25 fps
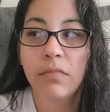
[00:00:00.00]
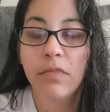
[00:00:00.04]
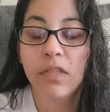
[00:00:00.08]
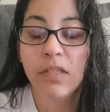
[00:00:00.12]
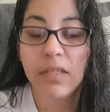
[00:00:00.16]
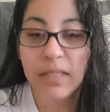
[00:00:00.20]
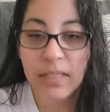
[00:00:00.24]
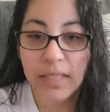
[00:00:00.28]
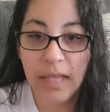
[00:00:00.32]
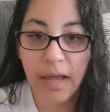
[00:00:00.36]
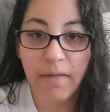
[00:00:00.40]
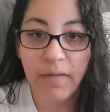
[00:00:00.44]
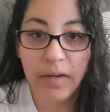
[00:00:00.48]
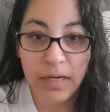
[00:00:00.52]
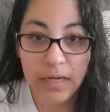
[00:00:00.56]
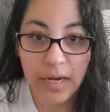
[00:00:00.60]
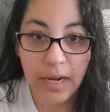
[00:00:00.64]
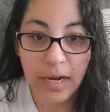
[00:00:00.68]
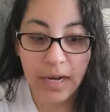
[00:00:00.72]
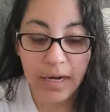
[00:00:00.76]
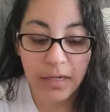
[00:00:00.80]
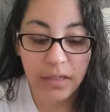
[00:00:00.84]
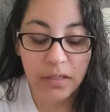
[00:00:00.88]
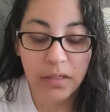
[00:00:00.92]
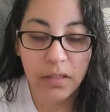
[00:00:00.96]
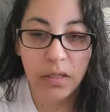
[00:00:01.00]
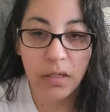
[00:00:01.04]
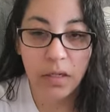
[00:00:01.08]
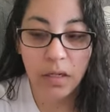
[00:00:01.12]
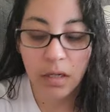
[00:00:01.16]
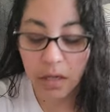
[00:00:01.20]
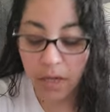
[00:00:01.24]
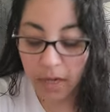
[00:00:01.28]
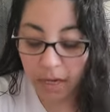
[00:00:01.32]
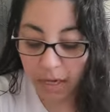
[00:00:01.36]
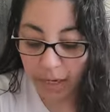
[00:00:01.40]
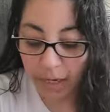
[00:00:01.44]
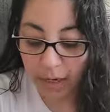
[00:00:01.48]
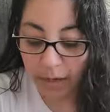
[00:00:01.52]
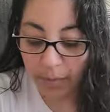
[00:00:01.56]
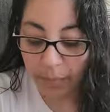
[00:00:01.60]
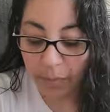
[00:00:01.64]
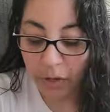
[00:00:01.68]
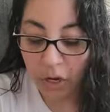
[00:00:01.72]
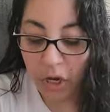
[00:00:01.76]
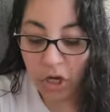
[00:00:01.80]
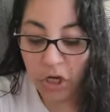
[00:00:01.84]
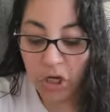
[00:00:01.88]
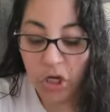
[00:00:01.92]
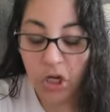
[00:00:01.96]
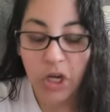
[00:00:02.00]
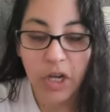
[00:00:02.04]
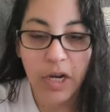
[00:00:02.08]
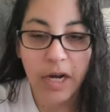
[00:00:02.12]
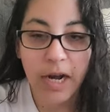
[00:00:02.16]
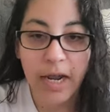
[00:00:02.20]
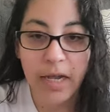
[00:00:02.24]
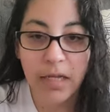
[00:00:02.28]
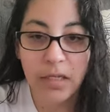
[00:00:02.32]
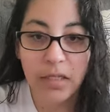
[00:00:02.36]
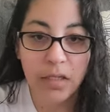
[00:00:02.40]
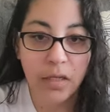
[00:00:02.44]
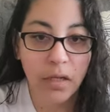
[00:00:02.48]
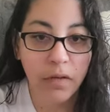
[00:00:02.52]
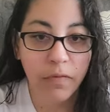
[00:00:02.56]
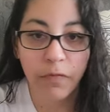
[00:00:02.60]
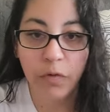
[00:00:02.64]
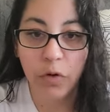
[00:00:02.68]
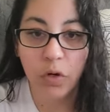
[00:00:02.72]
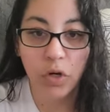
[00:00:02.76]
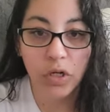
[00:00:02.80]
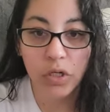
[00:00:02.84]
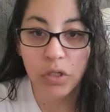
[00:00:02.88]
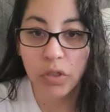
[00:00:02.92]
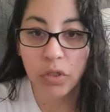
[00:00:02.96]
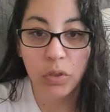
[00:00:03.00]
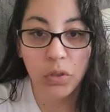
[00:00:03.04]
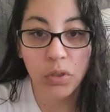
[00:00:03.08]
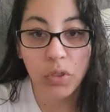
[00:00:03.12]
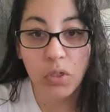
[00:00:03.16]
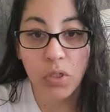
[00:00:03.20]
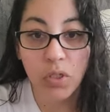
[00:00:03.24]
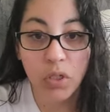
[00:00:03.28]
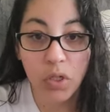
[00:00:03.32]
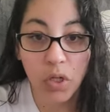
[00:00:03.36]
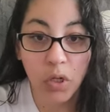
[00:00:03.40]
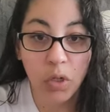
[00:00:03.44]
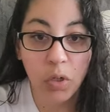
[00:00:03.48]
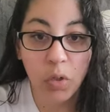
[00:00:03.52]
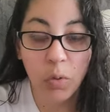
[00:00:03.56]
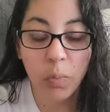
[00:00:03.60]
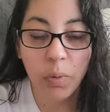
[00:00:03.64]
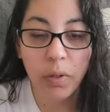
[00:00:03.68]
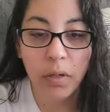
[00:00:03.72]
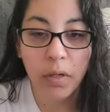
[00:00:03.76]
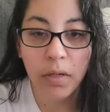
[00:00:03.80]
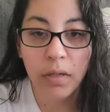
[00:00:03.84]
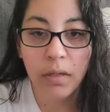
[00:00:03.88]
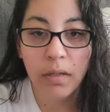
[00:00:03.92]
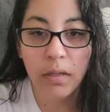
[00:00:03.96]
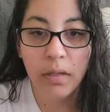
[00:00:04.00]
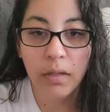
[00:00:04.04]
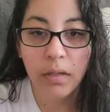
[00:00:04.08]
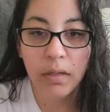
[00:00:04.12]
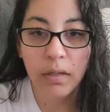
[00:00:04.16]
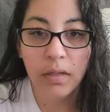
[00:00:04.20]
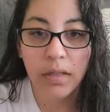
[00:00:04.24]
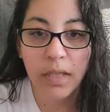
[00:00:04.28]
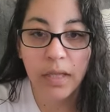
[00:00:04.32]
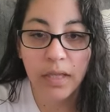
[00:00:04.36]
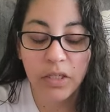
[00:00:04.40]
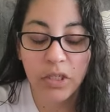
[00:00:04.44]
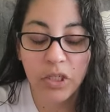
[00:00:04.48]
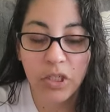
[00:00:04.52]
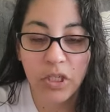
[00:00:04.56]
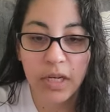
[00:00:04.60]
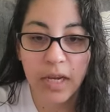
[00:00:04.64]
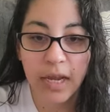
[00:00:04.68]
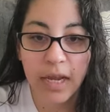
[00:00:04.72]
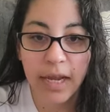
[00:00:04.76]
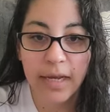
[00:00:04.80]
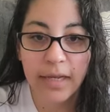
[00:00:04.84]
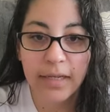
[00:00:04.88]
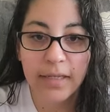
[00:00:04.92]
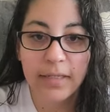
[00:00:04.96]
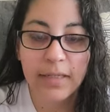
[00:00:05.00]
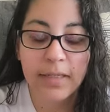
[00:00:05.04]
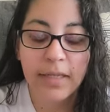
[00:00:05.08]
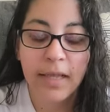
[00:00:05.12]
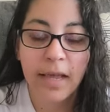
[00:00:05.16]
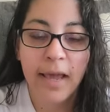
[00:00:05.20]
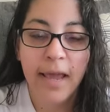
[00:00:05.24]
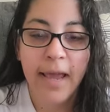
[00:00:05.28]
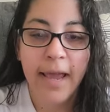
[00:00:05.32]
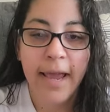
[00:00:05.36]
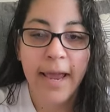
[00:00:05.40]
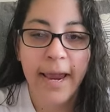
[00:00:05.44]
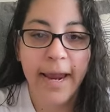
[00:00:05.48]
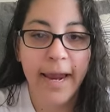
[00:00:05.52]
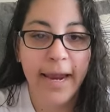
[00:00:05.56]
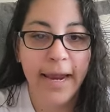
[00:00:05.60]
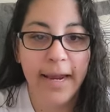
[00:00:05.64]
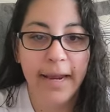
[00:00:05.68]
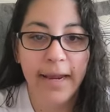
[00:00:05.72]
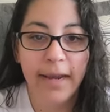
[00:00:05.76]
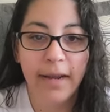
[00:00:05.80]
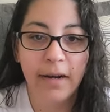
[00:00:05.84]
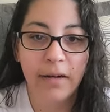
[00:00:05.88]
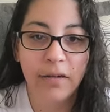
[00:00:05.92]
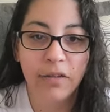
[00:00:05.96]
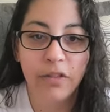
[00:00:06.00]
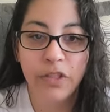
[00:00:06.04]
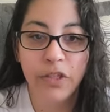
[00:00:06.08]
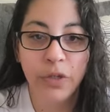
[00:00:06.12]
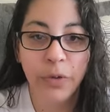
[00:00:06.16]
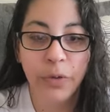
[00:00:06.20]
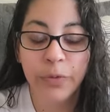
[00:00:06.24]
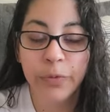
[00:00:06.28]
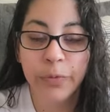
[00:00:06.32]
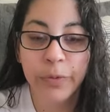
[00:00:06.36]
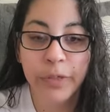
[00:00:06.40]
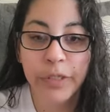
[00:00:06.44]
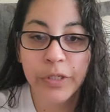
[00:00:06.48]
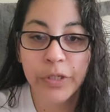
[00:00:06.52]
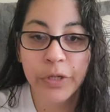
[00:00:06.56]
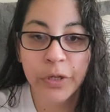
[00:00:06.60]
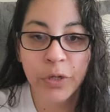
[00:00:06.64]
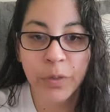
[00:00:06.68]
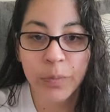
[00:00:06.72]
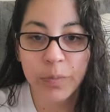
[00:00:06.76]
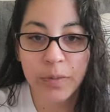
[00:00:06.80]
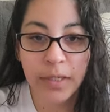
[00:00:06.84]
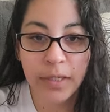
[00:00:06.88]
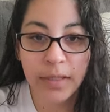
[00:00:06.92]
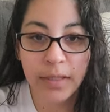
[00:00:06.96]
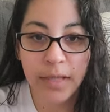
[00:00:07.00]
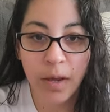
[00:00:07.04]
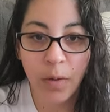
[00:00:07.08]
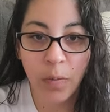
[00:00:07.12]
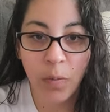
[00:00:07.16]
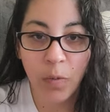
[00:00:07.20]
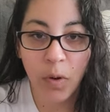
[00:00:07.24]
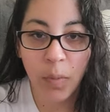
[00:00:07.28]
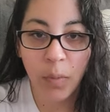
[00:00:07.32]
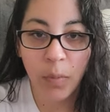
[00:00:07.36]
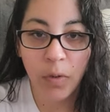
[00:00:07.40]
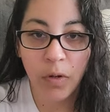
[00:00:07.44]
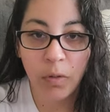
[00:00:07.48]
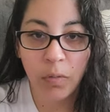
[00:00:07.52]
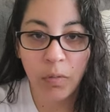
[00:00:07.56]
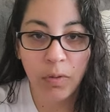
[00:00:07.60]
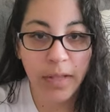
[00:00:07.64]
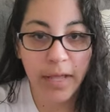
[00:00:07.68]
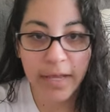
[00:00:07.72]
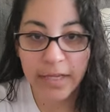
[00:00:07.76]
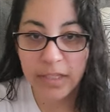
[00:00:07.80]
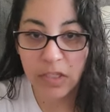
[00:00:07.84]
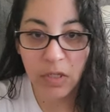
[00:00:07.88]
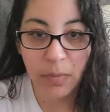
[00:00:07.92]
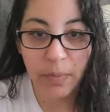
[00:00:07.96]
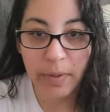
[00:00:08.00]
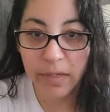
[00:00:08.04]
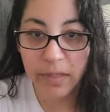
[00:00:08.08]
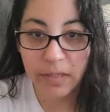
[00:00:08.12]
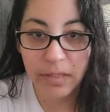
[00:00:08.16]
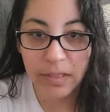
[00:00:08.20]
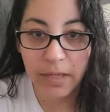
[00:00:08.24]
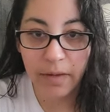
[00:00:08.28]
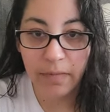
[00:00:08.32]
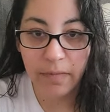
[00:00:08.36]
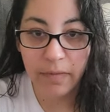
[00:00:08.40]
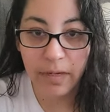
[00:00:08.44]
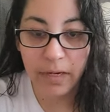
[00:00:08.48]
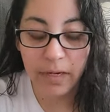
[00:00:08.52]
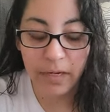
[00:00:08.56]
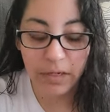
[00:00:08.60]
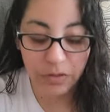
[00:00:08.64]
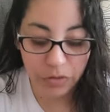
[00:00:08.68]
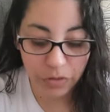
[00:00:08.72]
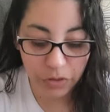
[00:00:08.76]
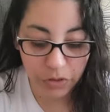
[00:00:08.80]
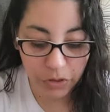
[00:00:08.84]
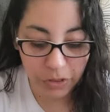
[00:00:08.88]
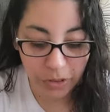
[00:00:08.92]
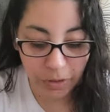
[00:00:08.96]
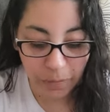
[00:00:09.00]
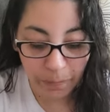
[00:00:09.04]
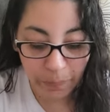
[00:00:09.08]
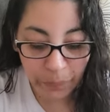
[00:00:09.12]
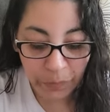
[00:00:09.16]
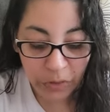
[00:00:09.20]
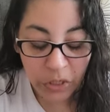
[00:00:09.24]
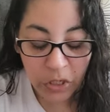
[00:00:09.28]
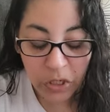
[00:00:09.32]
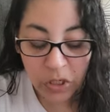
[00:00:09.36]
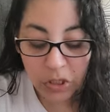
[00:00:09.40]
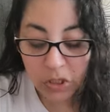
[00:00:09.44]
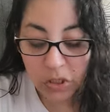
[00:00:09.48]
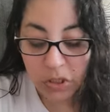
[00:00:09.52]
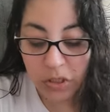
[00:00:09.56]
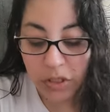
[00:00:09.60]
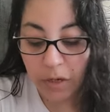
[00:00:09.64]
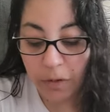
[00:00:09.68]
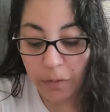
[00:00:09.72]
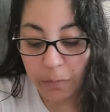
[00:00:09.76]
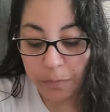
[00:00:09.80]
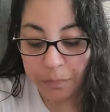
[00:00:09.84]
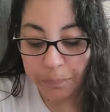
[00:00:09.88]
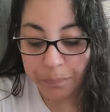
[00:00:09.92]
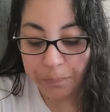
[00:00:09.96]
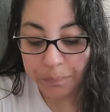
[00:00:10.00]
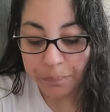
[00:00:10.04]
seven days. Um, you can ask for a little scoop that she has and two or three scoops in that warmer will last about seven days or so. So